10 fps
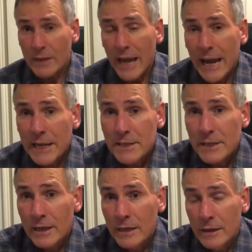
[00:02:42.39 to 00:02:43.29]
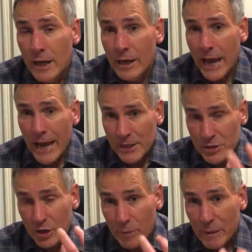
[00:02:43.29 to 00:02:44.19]
and
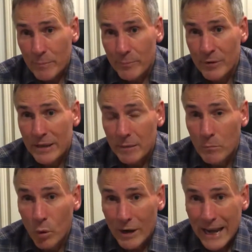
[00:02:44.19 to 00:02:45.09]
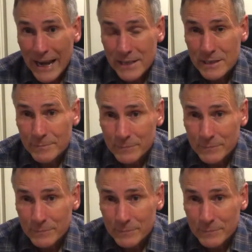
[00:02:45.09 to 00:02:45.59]
hence you're going to be breathing more gas.